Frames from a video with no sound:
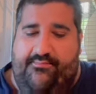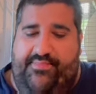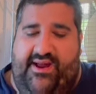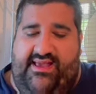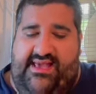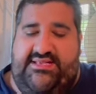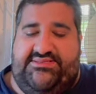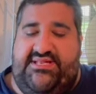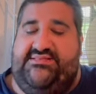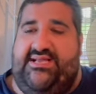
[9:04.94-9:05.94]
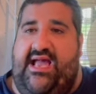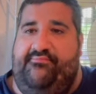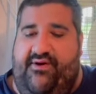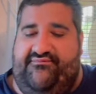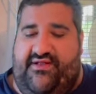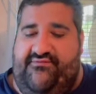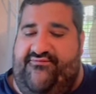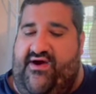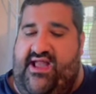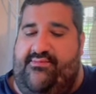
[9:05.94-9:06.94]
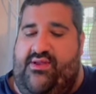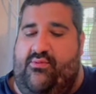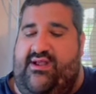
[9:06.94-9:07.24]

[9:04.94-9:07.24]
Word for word: But it's the type of environment